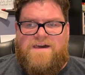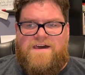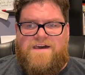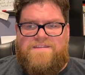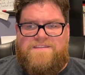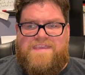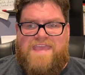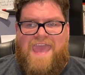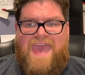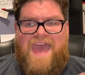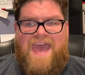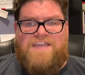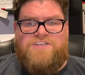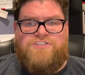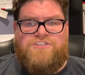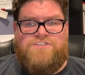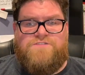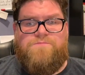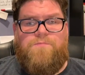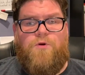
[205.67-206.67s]
the
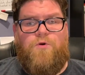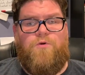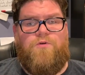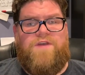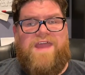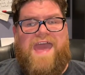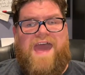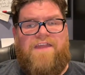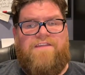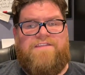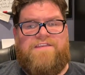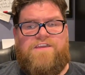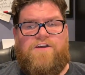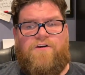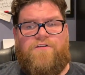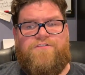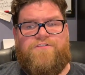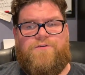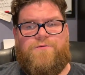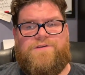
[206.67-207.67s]
ashes poured out of the
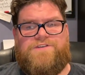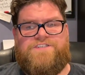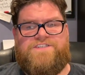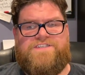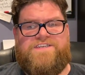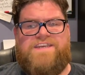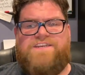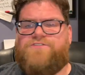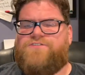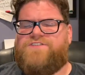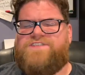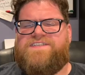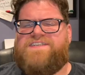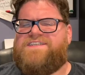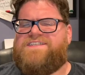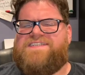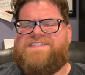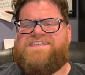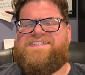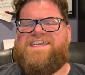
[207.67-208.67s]
altar, which is an interesting
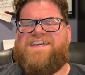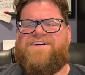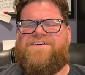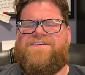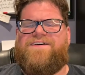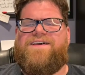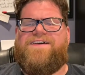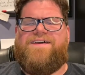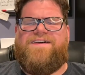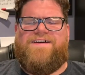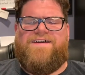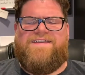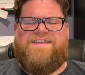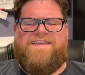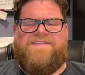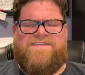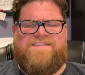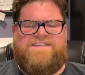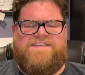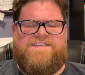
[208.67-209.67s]
detail.
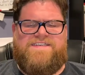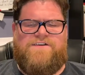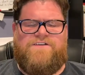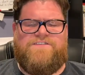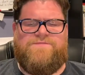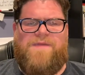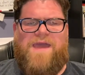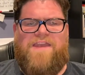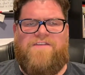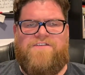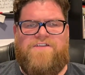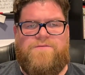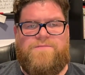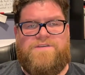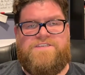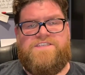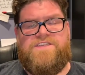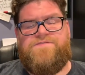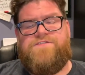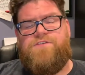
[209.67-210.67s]
Again, the details matter here,
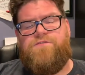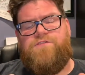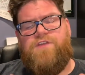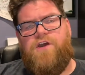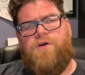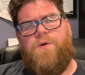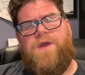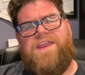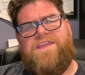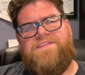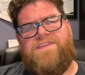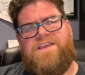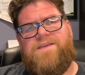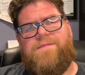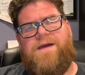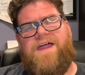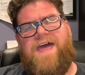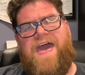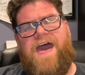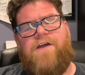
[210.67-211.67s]
because if you know anything
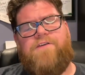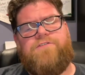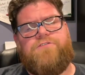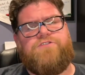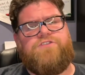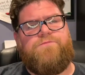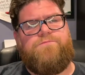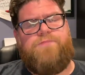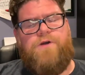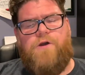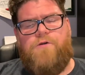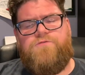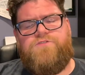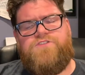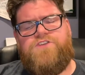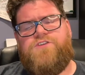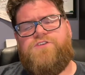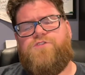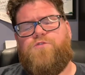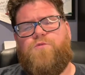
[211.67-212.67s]
about how you're supposed
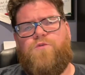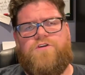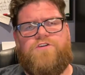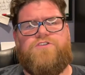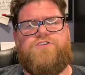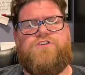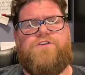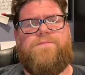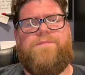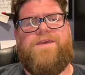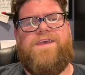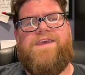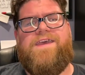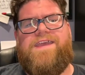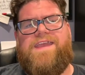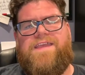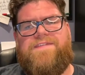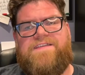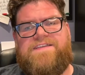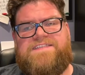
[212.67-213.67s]
to do worship
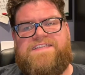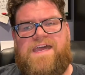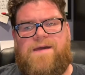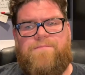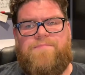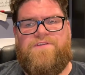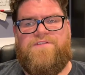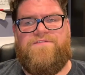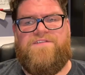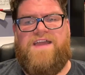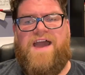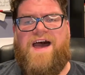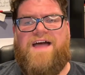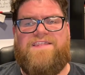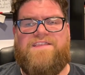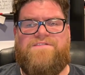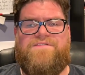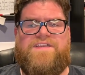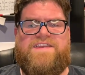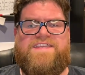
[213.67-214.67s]
in the temple of
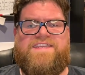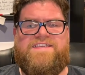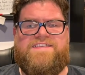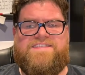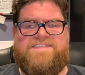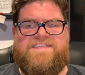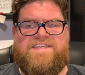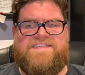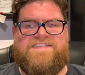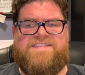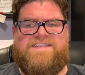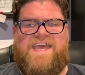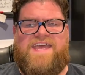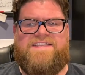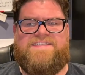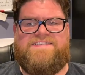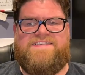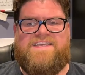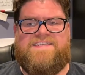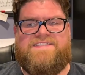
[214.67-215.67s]
God, Leviticus
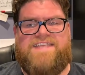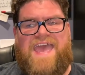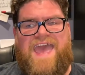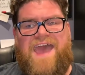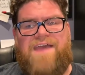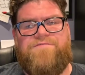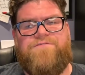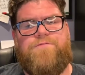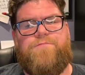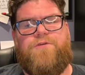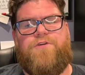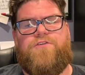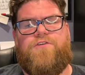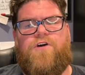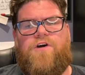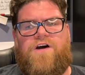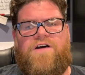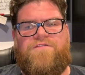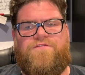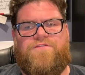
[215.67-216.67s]
6:10 says, after burnt
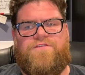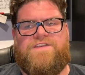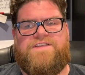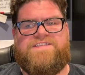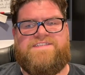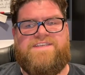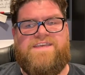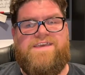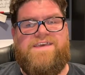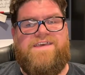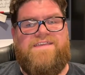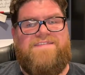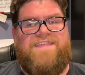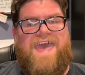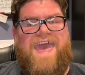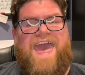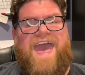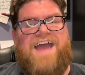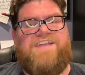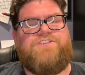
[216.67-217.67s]
offerings,
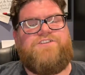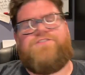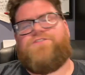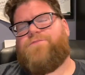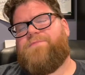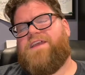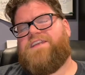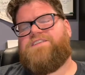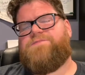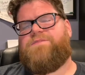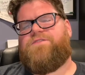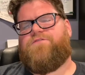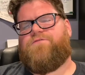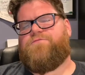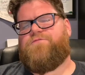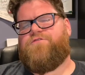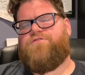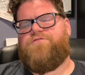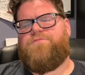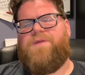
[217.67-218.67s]
the ashes are meant to be
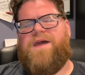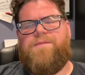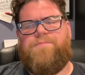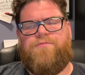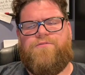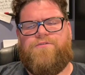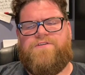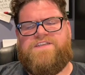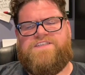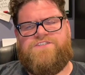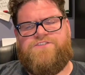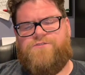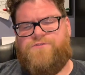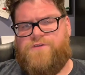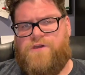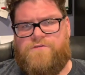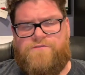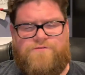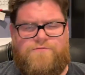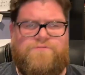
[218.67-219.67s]
removed by priests who
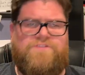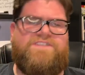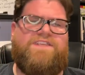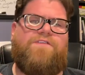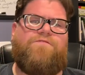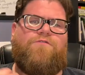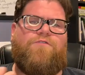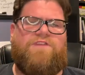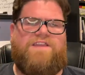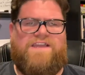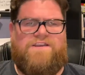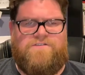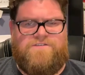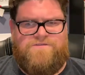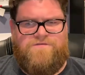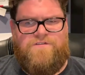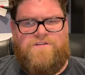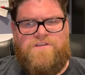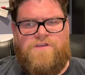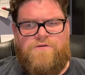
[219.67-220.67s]
go through several layers
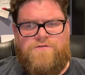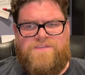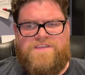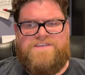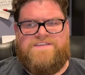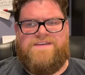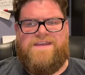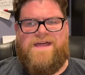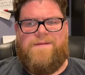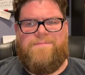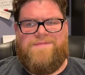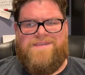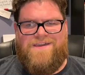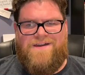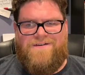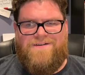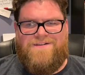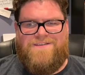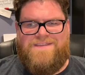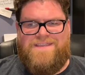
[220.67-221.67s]
of clothing to not be
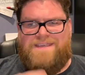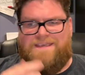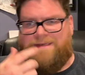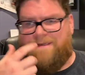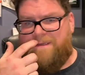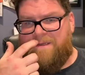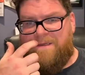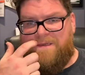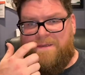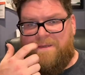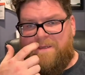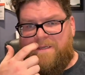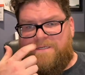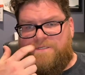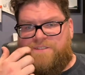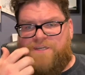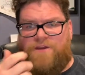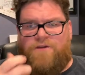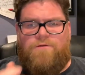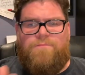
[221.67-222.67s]
unclean.
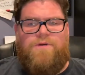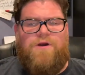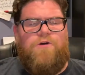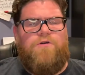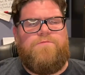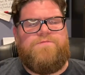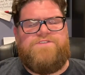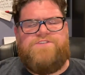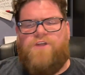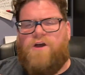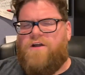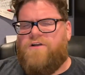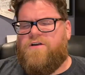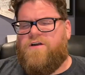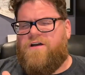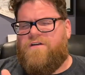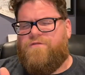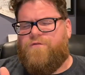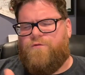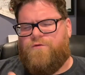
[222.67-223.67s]
Jeroboam's
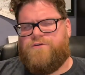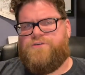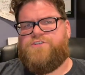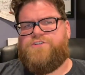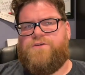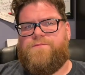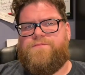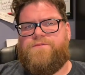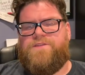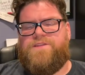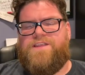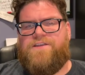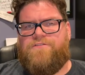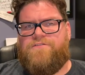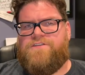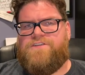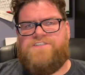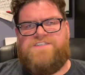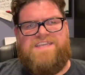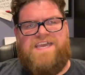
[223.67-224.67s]
knockoff worship
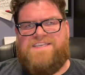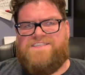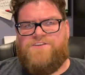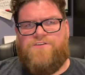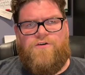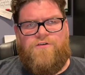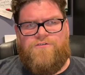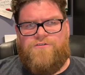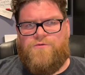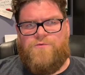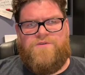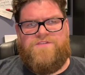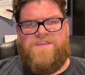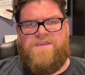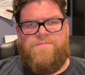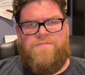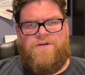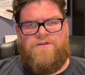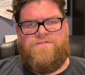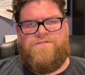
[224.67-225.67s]
literally just has an altar where they
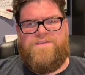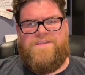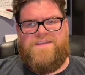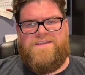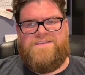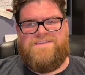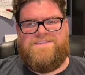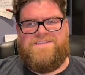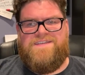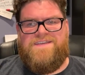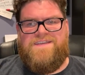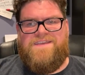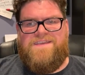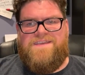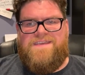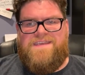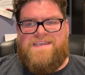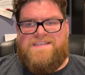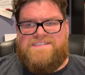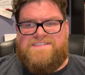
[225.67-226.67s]
burn things.
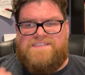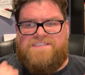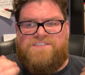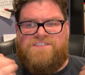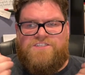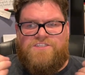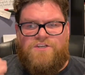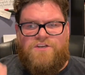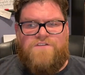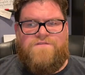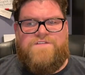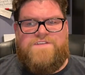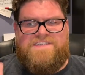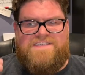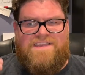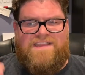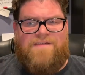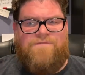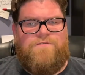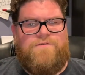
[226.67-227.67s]
It's the
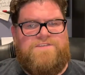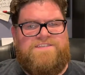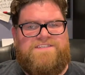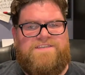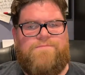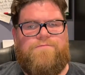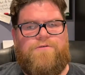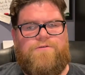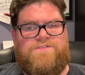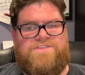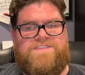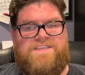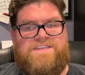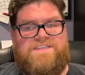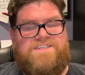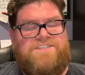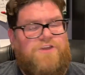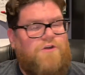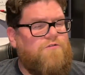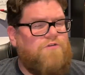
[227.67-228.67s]
surface-level symbols
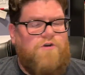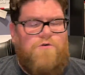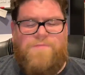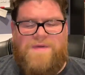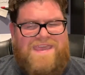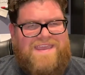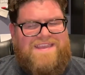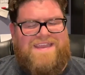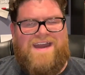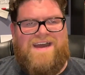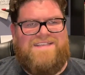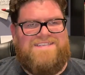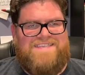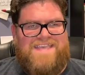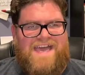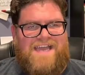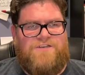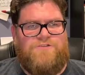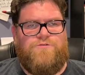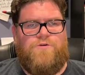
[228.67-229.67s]
that don't obey God's
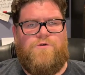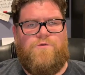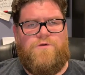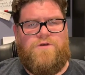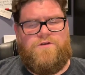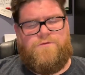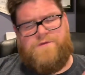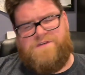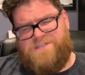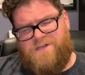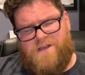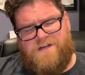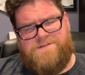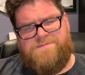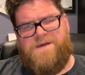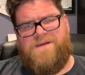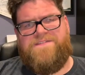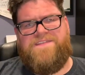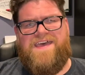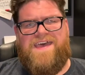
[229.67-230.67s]
actual word. We talked
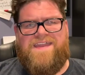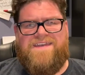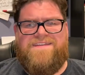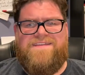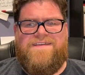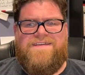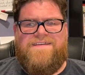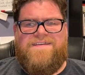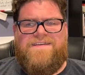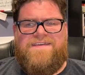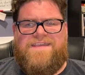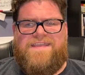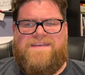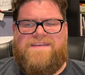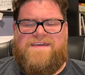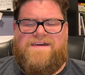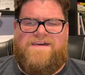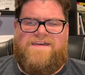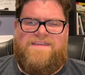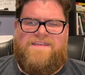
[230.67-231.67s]
about that in
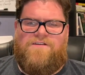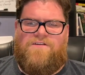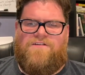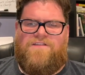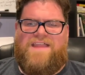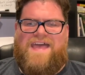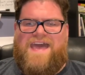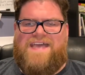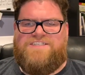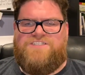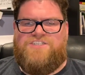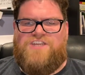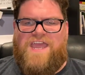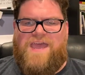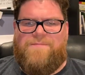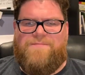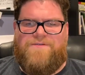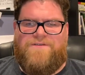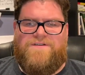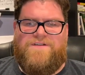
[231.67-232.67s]
our last
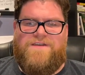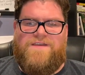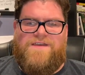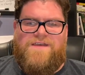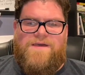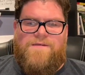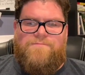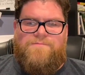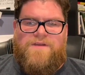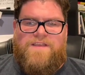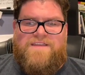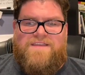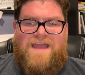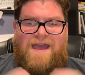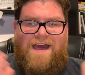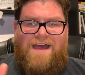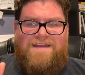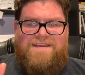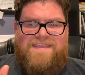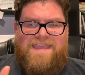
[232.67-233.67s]
chapter. But
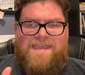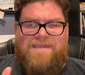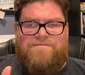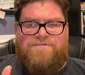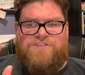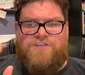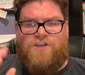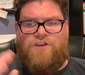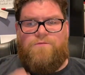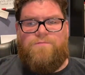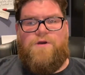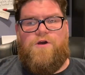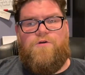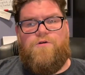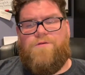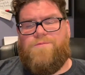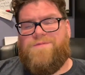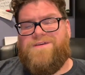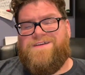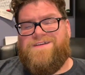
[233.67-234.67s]
God gave
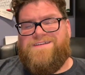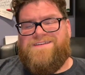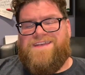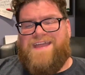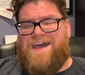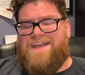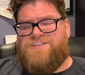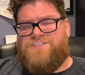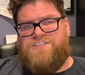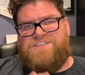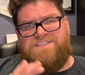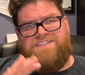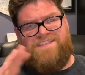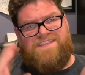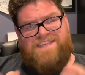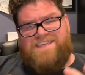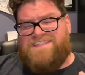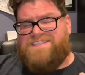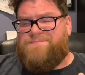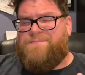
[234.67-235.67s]
Jeroboam not just
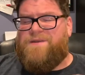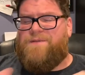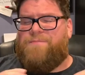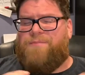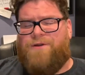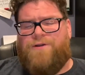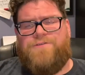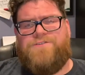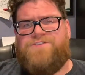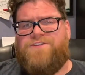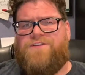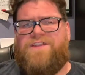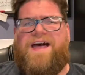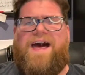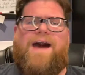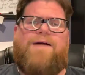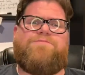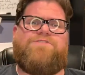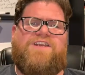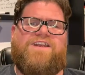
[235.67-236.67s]
this, but a personal
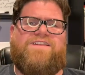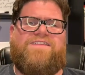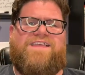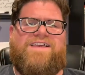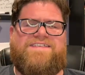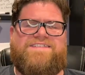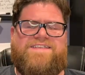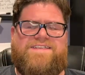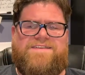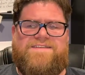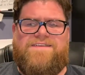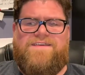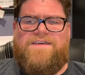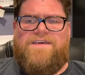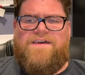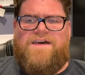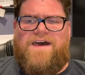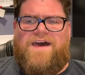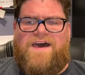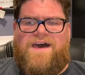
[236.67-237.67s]
object lesson
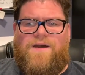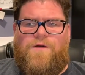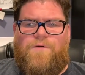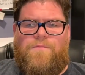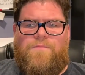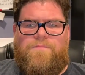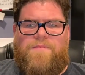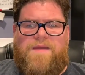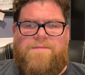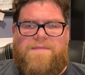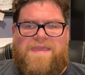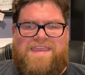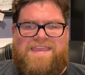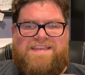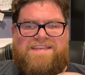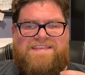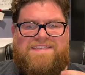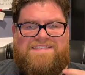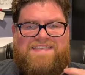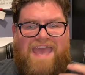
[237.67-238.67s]
by
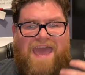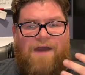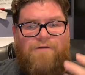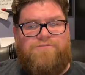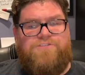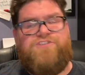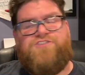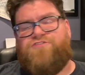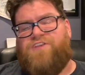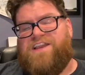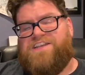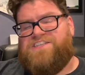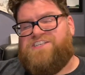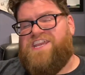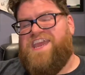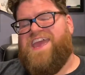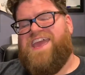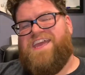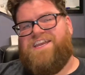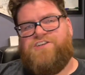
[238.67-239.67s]
making his outstretched
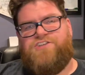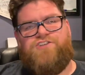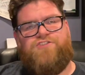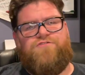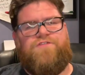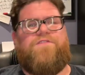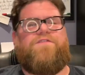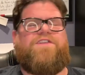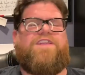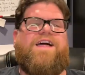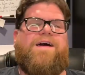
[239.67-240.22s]
hand shrivel